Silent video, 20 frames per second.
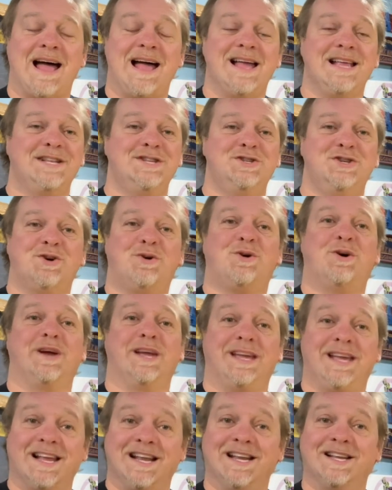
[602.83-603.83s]
I
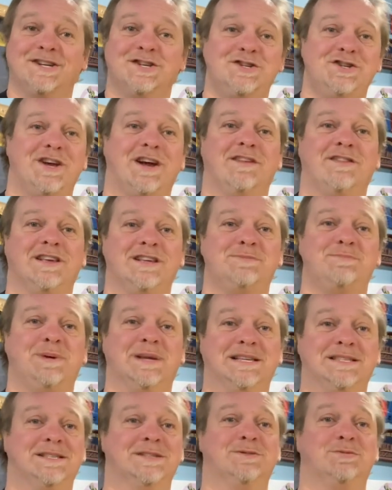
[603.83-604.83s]
enjoy getting to share these
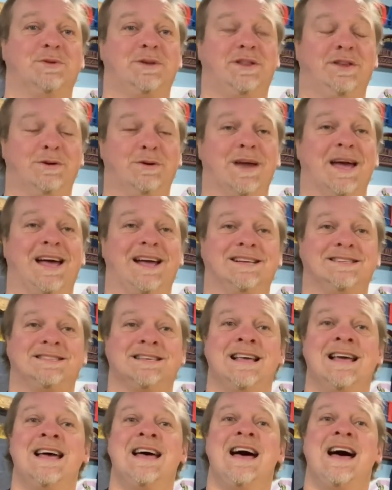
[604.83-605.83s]
pieces with you
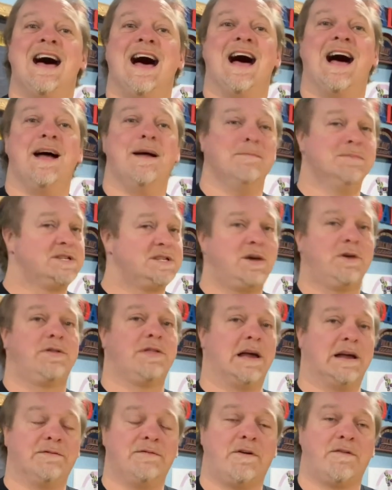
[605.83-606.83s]
guys. I'm so
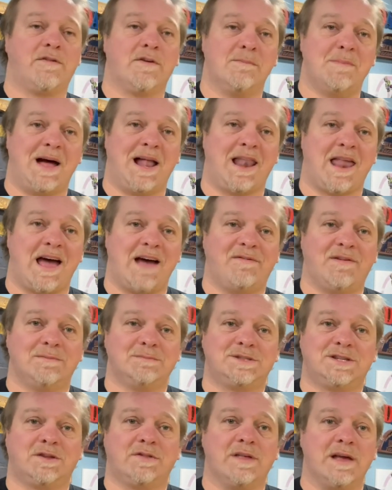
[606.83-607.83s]
thankful for my life.
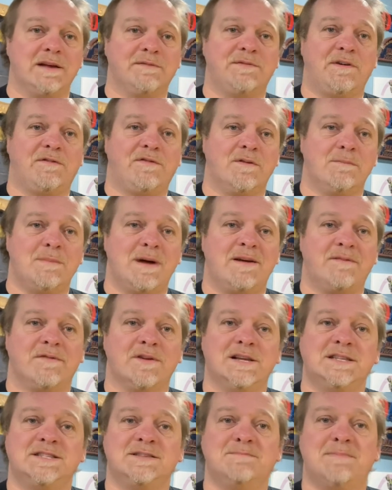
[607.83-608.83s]
I'm so thankful for my
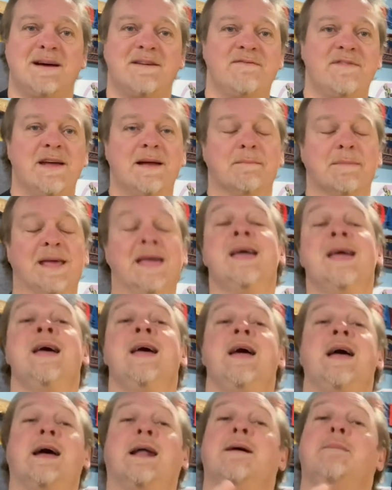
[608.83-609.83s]
friends and my family,
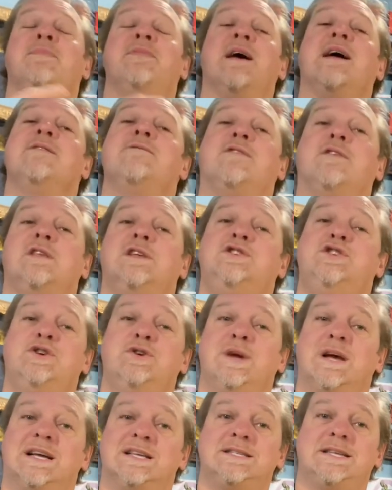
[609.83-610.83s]
and I'm thankful that you
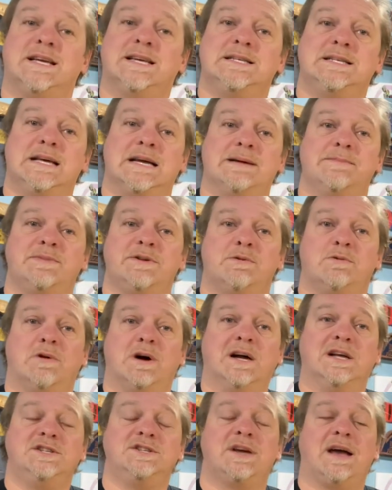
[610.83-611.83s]
guys take time to
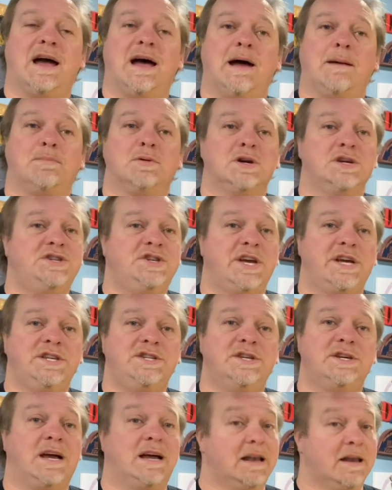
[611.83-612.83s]
watch. I
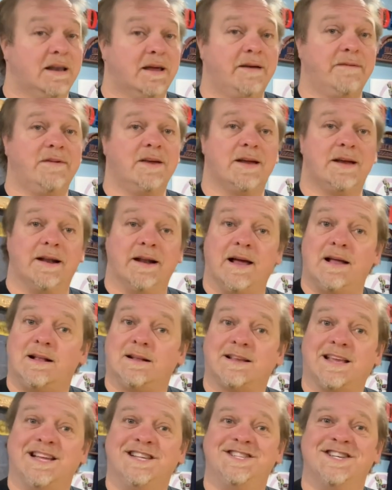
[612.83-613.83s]
appreciate you. I love you, and
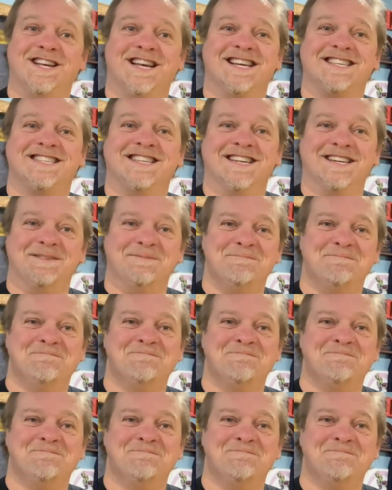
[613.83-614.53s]
I'll catch you next time.